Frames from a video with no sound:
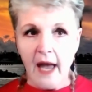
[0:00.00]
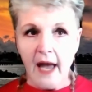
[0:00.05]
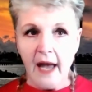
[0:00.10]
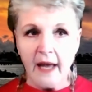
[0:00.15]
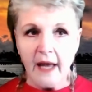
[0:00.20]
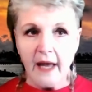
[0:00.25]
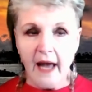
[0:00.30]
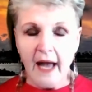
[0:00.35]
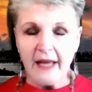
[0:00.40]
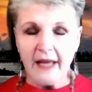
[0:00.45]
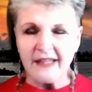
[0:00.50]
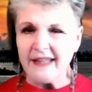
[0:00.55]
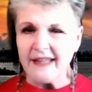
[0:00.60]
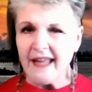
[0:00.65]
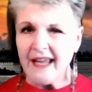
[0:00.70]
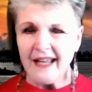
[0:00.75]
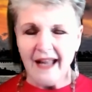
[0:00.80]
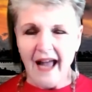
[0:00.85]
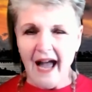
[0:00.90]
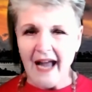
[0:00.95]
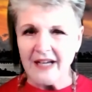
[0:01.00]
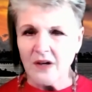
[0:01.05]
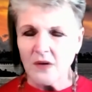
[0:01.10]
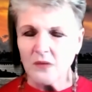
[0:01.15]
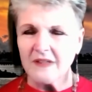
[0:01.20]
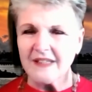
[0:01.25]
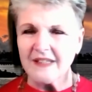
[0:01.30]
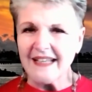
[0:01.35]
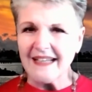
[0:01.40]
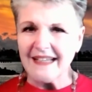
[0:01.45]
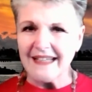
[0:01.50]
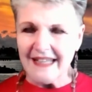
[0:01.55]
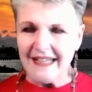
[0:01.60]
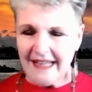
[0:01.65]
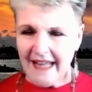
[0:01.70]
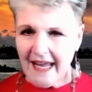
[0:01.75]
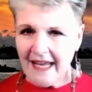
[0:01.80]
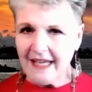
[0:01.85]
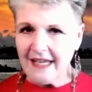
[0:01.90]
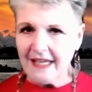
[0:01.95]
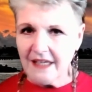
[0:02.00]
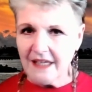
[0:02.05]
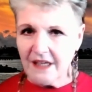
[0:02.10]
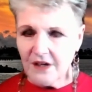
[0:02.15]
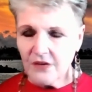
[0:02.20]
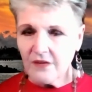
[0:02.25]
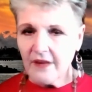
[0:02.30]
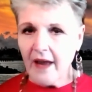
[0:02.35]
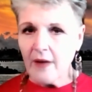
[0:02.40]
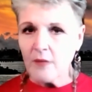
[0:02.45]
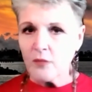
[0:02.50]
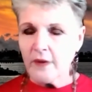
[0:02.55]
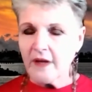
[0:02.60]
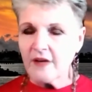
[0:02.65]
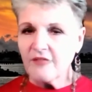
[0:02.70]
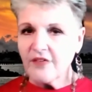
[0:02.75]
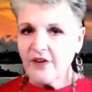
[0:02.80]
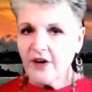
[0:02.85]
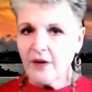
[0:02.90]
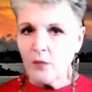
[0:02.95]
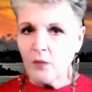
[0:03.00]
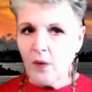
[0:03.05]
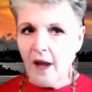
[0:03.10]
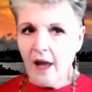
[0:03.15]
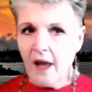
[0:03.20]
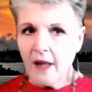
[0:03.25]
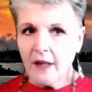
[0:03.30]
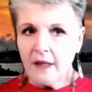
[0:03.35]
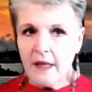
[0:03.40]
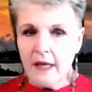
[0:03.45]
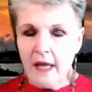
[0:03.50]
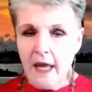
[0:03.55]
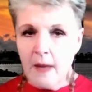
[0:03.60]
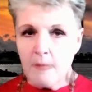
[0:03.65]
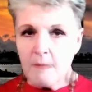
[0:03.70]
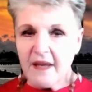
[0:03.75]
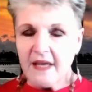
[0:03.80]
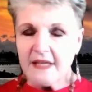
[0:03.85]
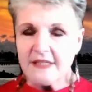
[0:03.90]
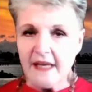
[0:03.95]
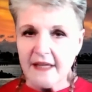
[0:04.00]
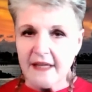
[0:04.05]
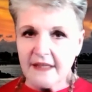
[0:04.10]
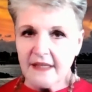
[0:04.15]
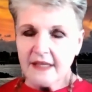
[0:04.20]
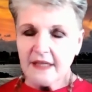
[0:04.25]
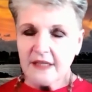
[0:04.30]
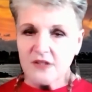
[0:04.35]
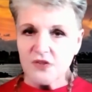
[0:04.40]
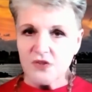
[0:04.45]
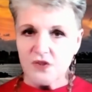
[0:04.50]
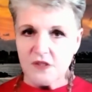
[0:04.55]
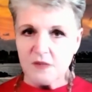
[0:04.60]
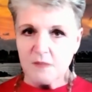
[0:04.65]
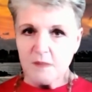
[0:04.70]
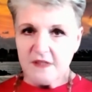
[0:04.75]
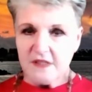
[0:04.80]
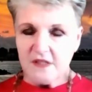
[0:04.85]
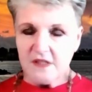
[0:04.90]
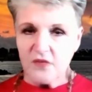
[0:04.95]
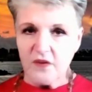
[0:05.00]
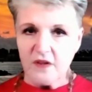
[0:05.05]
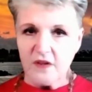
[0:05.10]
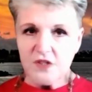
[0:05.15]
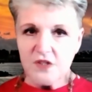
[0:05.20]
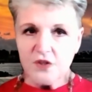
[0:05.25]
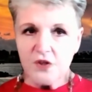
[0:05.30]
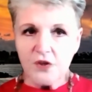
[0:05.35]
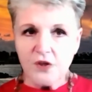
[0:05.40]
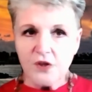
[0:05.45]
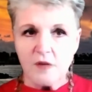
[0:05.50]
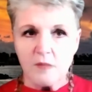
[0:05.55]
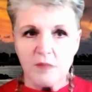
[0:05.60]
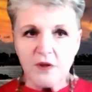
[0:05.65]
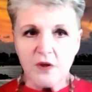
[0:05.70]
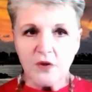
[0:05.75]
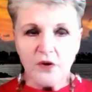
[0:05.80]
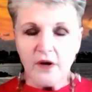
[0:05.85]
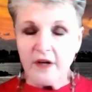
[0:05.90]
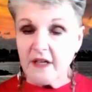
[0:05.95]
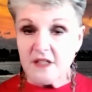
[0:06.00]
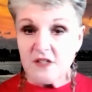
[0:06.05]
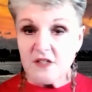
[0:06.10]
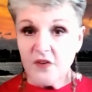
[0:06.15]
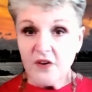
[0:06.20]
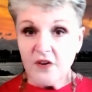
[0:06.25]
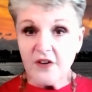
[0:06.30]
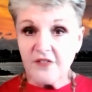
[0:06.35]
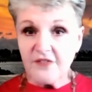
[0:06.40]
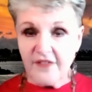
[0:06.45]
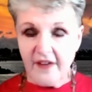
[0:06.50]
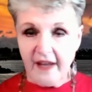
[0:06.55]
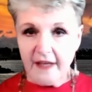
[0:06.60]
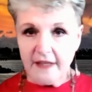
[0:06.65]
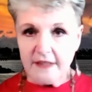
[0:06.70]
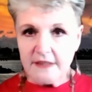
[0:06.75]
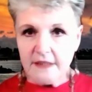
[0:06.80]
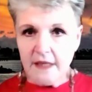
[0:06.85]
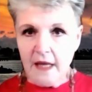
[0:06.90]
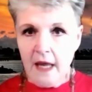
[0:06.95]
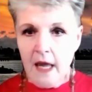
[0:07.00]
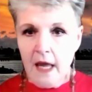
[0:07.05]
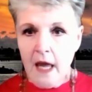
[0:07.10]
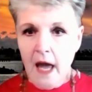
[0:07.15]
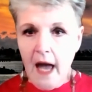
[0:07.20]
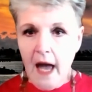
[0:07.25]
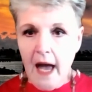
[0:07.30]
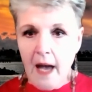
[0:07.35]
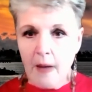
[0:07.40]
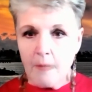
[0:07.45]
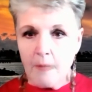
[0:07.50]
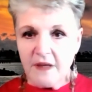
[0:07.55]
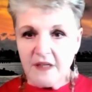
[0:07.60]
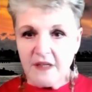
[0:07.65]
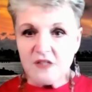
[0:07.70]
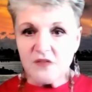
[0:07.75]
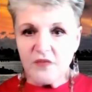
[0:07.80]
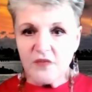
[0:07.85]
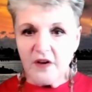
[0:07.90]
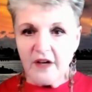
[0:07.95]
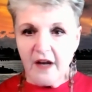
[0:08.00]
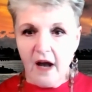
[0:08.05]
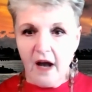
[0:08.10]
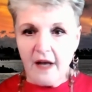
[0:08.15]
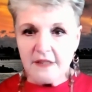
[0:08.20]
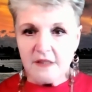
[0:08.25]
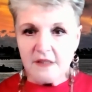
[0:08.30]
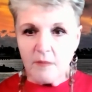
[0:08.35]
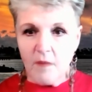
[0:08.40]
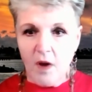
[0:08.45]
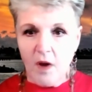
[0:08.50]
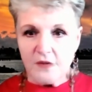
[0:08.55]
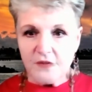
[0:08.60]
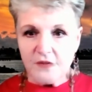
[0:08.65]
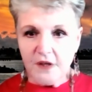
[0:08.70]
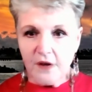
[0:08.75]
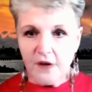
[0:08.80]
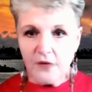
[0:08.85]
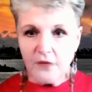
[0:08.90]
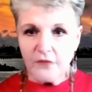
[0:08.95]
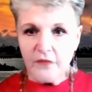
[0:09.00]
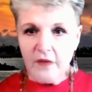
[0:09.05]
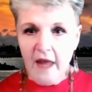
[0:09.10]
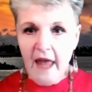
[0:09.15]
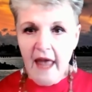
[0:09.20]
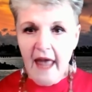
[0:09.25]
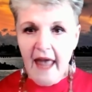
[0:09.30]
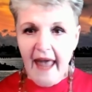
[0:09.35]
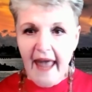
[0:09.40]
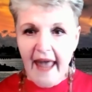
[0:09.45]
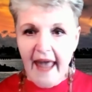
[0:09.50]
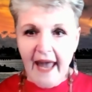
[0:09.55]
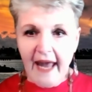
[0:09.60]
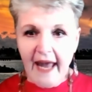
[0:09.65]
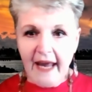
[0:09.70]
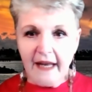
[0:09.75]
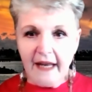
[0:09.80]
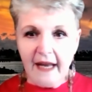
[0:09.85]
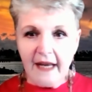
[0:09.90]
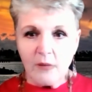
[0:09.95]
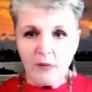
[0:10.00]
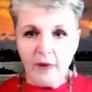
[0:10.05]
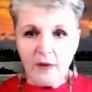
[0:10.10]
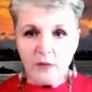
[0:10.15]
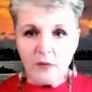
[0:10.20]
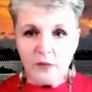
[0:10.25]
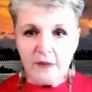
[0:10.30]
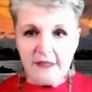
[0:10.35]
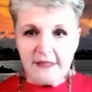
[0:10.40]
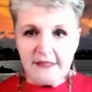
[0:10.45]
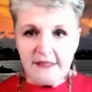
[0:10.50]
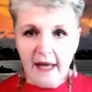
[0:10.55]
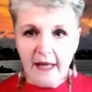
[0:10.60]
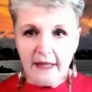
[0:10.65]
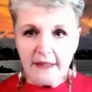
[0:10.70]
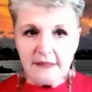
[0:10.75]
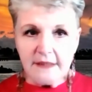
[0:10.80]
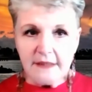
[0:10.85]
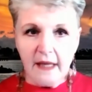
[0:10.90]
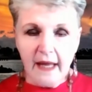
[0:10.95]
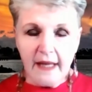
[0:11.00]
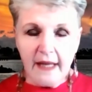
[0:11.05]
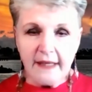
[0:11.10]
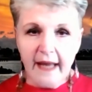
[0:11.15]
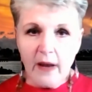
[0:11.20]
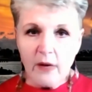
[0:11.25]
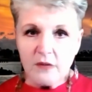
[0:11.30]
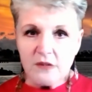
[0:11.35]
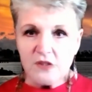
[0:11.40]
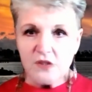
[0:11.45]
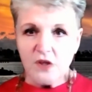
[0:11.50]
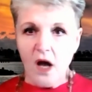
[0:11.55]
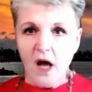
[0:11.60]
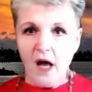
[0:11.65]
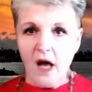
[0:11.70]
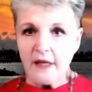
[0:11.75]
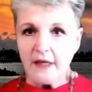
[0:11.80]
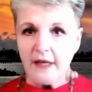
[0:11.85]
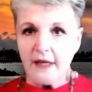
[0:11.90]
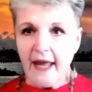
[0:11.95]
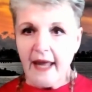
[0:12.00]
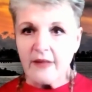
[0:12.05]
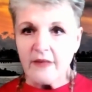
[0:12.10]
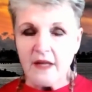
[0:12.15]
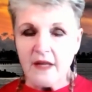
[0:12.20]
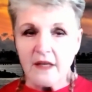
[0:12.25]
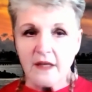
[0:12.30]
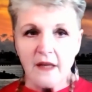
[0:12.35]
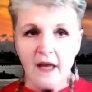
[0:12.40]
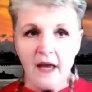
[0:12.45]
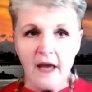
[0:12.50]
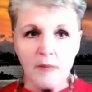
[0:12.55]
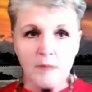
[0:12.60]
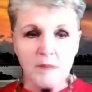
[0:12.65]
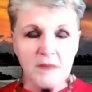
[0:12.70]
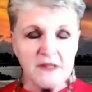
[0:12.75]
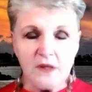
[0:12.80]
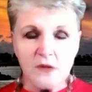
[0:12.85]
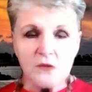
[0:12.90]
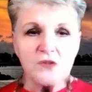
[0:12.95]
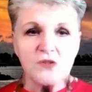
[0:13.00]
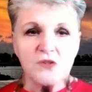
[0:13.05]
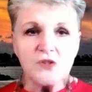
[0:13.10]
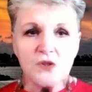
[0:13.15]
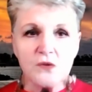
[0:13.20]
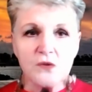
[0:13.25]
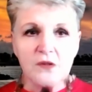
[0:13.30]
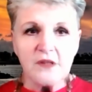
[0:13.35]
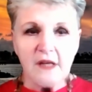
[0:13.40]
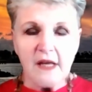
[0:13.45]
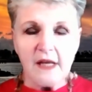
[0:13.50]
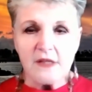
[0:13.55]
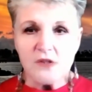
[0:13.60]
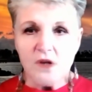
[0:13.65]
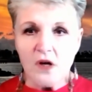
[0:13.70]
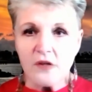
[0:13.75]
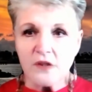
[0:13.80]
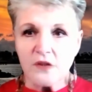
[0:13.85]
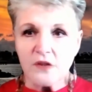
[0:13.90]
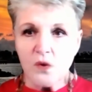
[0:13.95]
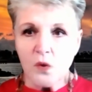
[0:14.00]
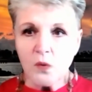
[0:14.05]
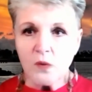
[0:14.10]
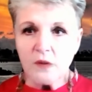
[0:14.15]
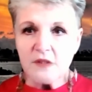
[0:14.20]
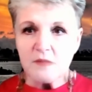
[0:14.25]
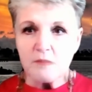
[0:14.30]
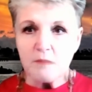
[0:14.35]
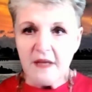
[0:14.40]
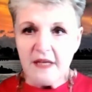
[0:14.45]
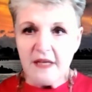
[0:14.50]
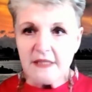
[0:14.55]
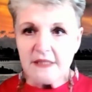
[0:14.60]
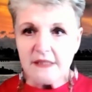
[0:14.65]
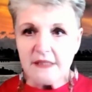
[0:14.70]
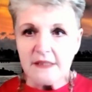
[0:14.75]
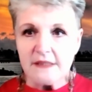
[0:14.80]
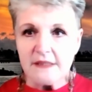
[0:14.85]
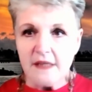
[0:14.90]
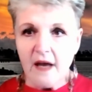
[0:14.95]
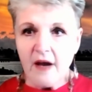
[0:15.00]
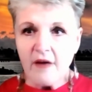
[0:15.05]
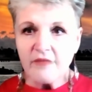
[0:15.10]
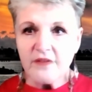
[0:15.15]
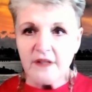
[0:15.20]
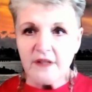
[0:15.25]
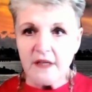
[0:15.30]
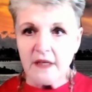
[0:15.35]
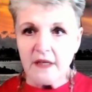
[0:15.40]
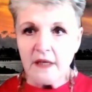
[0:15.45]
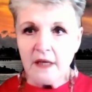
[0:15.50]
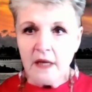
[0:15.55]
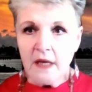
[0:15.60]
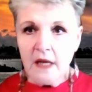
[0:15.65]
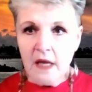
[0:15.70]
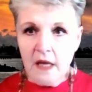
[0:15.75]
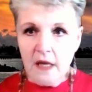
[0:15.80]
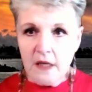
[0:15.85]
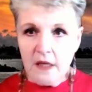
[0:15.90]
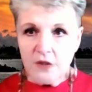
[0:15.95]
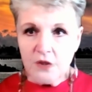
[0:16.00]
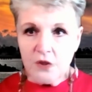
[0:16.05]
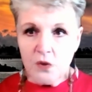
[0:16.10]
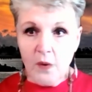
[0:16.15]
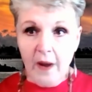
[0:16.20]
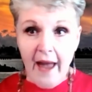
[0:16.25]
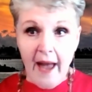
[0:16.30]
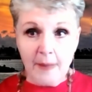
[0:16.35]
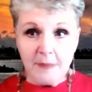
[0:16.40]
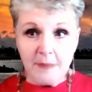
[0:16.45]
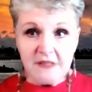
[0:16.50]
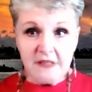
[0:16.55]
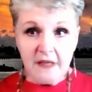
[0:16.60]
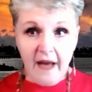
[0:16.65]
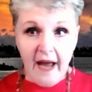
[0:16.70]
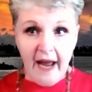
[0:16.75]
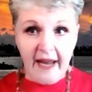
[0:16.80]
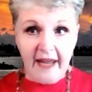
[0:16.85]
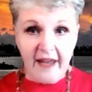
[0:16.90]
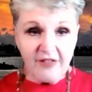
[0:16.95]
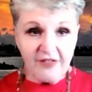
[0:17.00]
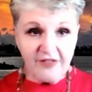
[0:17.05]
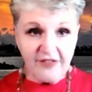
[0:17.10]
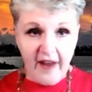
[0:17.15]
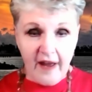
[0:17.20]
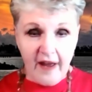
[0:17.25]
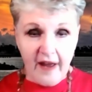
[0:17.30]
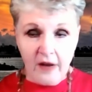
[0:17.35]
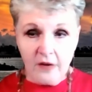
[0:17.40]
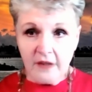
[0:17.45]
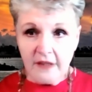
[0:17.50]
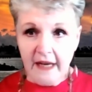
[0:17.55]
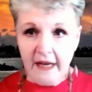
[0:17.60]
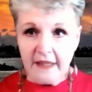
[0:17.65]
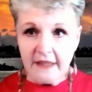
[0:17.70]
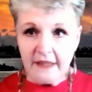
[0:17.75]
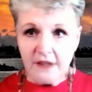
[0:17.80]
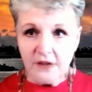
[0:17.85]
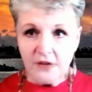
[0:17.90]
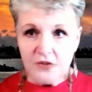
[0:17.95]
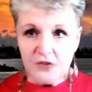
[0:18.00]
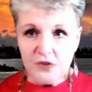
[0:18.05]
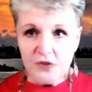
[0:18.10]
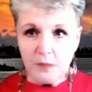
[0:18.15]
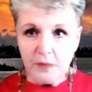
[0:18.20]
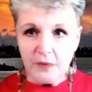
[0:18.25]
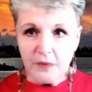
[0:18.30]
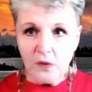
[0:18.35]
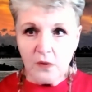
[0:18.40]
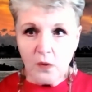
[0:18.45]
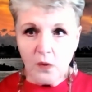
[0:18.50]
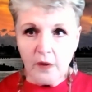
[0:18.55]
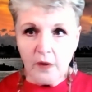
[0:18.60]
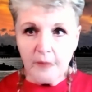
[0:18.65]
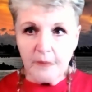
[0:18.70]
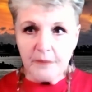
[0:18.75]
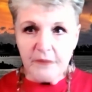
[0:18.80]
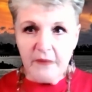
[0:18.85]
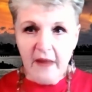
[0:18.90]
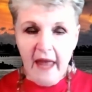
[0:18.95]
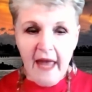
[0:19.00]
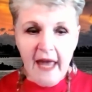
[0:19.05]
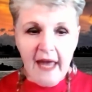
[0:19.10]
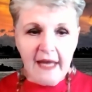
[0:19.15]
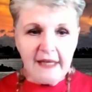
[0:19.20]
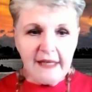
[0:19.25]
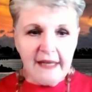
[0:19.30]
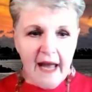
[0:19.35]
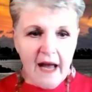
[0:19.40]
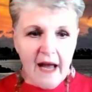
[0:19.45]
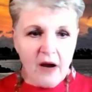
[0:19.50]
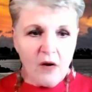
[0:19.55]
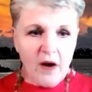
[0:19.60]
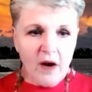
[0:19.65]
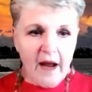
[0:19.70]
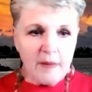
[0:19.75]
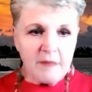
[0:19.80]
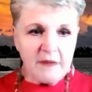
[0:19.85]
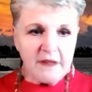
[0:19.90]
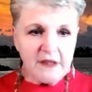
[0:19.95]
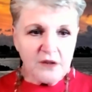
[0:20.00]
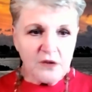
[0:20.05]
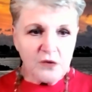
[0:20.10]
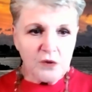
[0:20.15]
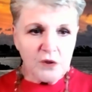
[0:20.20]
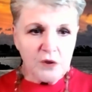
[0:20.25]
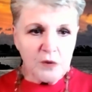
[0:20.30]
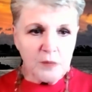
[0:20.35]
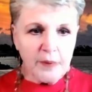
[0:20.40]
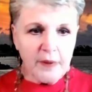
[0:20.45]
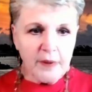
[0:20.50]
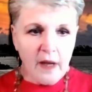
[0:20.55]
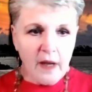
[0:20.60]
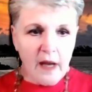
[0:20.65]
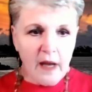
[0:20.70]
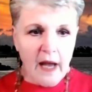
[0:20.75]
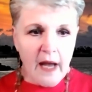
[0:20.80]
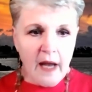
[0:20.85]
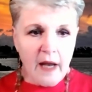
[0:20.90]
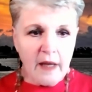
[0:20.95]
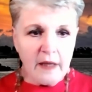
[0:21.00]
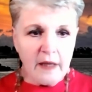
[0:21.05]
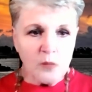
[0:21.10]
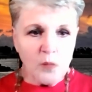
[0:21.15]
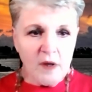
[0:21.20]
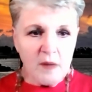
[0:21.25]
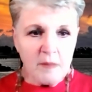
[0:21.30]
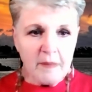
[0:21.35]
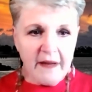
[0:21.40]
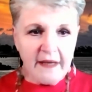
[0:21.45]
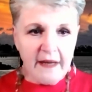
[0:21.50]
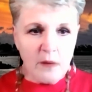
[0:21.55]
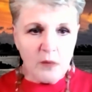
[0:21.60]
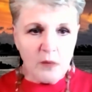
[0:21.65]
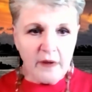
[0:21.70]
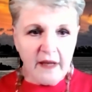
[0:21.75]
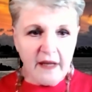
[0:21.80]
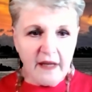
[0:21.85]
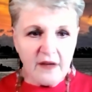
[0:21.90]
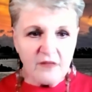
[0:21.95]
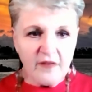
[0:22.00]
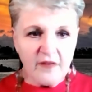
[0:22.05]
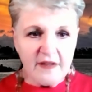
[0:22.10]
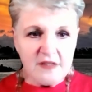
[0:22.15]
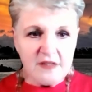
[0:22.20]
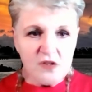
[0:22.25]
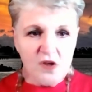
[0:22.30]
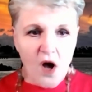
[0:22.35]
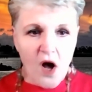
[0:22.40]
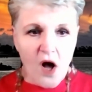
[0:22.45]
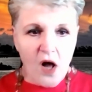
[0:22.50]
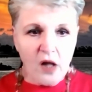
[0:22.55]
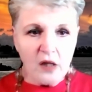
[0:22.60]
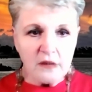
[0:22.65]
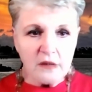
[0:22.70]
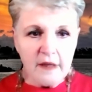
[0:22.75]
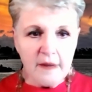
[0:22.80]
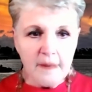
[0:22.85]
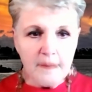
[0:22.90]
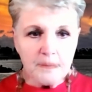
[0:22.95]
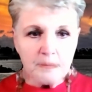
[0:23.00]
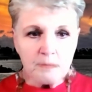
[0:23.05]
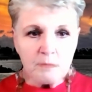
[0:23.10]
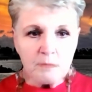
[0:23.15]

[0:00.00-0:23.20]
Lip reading: I don't think they can hear that ring very well because I think it's just specific to your computer and it's very faint, but it's very awesome also. And anyway, reset, and now it's gone. And then, but those two things are the coolest pieces of the new apps that I have found that I think are super cool. Now, I'm in a group in one of my networking events called